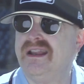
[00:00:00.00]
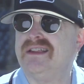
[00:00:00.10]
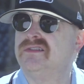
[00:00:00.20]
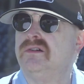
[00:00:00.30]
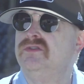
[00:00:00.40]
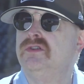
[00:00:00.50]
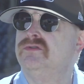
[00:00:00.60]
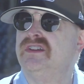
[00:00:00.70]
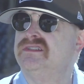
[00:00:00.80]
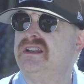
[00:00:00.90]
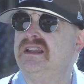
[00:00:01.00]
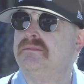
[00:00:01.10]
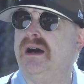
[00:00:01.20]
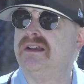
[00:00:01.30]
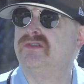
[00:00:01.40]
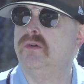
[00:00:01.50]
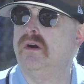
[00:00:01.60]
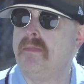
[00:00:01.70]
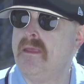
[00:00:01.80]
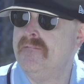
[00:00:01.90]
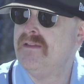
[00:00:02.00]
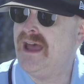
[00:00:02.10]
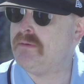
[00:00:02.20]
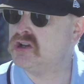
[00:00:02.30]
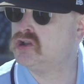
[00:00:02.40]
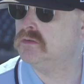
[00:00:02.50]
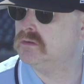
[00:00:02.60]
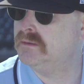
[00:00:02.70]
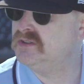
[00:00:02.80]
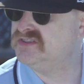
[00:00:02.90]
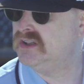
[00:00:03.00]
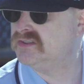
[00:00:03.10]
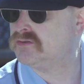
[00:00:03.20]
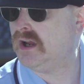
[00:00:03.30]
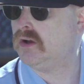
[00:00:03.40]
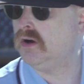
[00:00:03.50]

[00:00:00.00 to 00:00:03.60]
Oh, that's old news, yesterday's box score. How about you? Let me see your strike